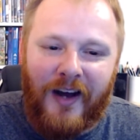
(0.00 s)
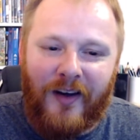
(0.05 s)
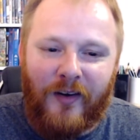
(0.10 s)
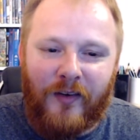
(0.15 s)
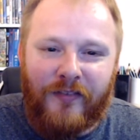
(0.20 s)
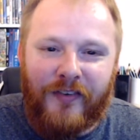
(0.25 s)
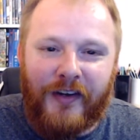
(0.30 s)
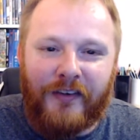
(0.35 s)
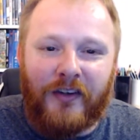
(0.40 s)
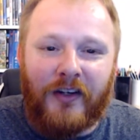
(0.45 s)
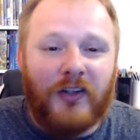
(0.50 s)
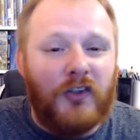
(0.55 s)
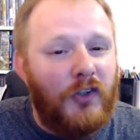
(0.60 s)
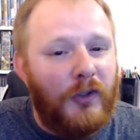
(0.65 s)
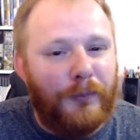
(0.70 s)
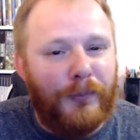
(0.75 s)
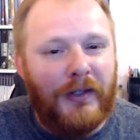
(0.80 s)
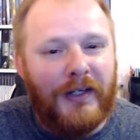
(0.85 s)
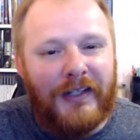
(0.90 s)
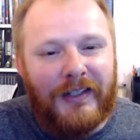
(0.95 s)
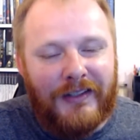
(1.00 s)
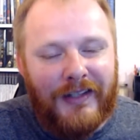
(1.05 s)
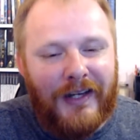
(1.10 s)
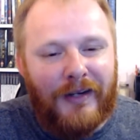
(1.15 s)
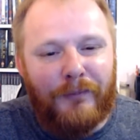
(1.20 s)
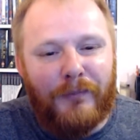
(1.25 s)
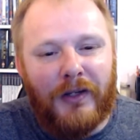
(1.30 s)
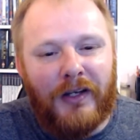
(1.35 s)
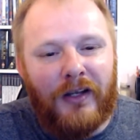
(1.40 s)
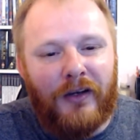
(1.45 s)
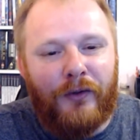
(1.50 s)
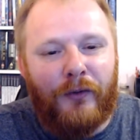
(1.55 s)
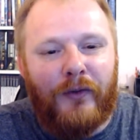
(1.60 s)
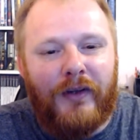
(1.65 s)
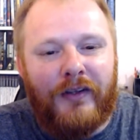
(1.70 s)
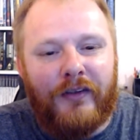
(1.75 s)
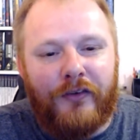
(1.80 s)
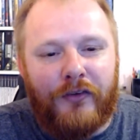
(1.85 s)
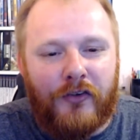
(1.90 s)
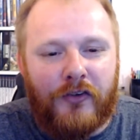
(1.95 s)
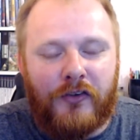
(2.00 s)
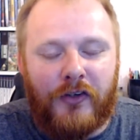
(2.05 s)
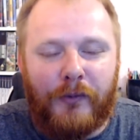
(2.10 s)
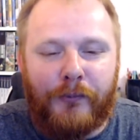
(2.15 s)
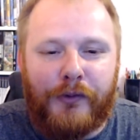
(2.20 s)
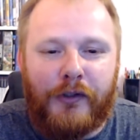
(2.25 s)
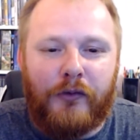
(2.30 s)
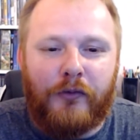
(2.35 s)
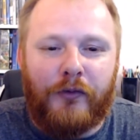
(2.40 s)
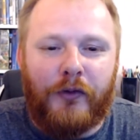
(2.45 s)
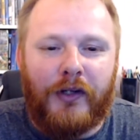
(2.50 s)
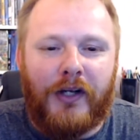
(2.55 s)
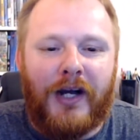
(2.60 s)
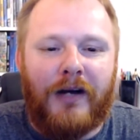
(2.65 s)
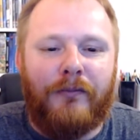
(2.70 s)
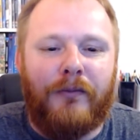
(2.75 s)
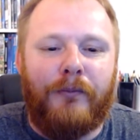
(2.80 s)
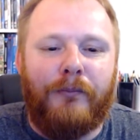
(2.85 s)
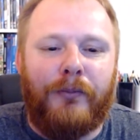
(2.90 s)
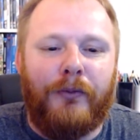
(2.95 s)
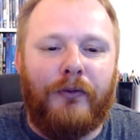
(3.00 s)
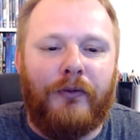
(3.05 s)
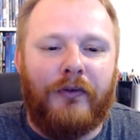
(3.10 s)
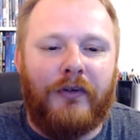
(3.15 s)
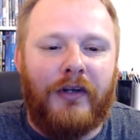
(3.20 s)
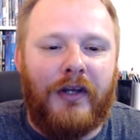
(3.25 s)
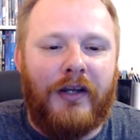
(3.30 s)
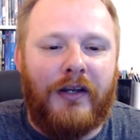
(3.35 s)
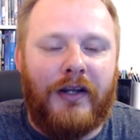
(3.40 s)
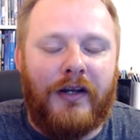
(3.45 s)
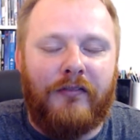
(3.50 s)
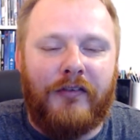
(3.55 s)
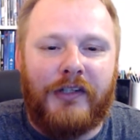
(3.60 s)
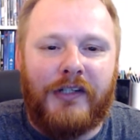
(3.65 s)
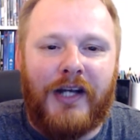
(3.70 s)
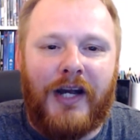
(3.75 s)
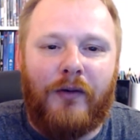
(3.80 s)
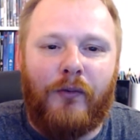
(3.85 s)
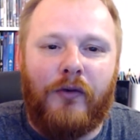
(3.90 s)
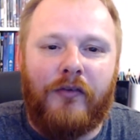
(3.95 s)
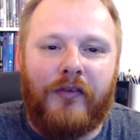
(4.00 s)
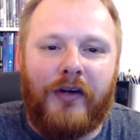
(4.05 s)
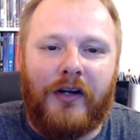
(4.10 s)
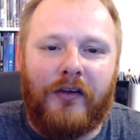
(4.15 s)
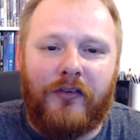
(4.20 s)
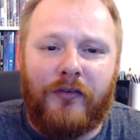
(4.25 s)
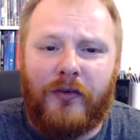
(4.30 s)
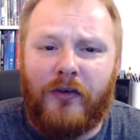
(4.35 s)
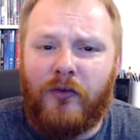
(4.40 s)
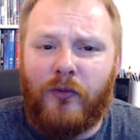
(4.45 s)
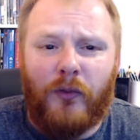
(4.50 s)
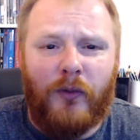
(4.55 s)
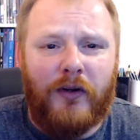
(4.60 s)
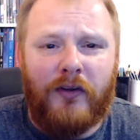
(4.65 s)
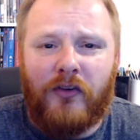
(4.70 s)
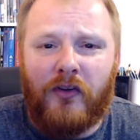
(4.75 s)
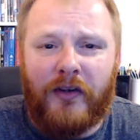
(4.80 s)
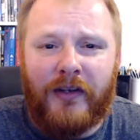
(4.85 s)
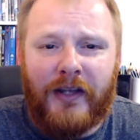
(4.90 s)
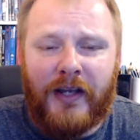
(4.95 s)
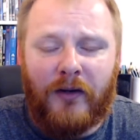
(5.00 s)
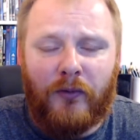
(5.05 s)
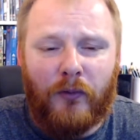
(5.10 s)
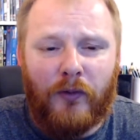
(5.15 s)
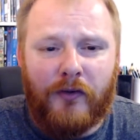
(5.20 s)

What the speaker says: In fact, I'll drop a link down below in the description if you want to come on board and have a chat with us, because we're always on there.